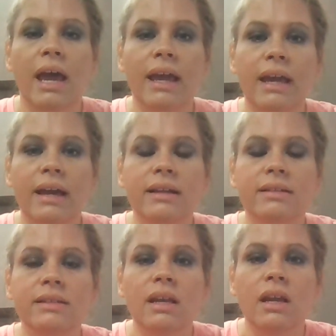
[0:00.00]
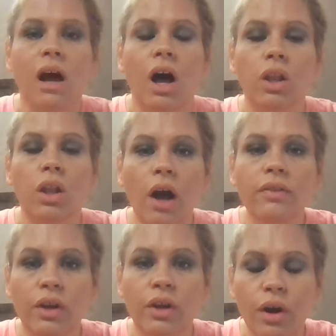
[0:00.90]
And
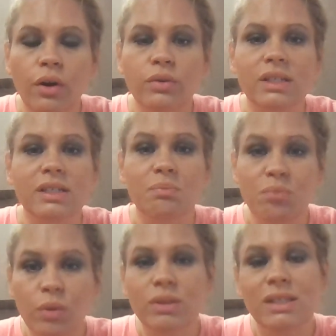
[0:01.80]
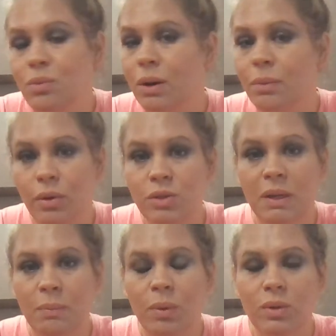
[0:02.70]
along the coast is mostly where most
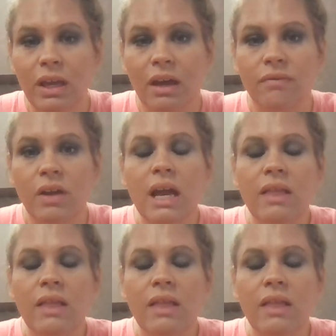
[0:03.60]
people live.